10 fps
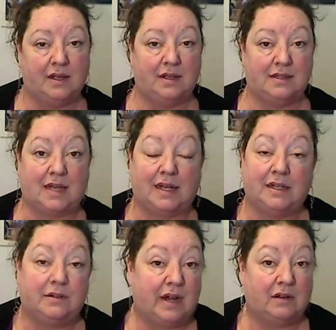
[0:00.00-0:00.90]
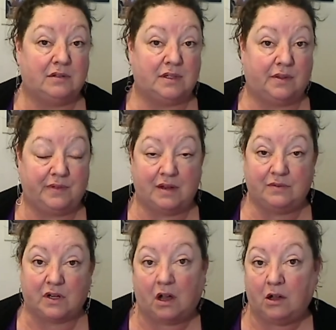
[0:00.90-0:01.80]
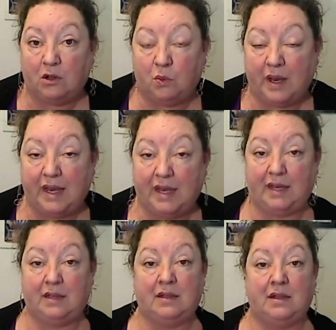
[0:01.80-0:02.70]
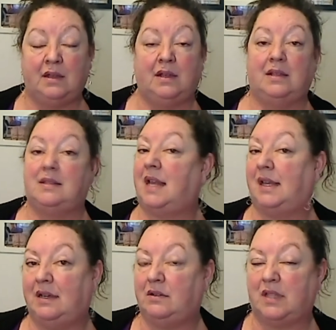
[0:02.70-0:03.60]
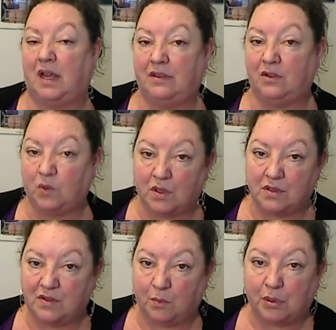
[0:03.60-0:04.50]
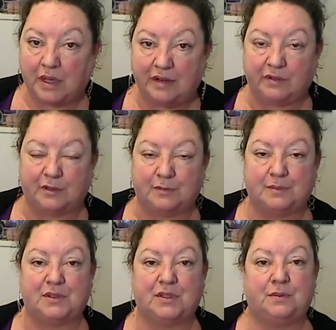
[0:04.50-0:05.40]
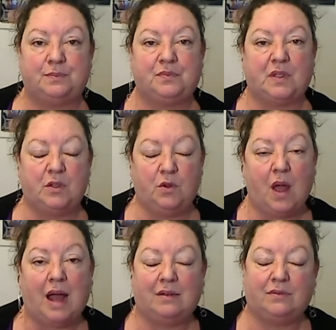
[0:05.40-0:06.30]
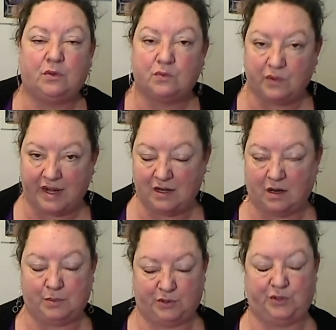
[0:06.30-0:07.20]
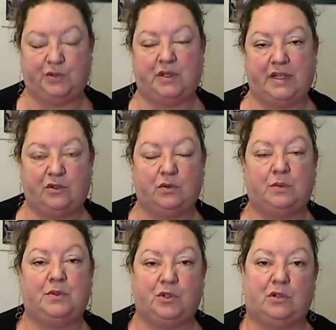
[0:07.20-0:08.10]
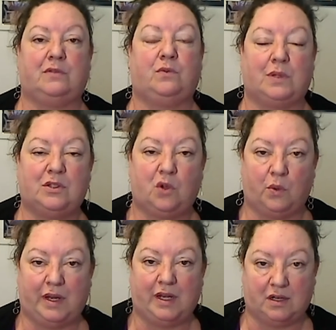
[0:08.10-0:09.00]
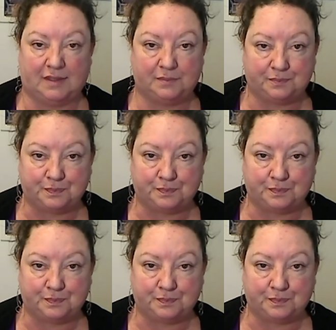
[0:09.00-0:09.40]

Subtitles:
standing around in the favorite hallway, standing outside the doors of the playrooms. You have great opportunity to observe what's going on.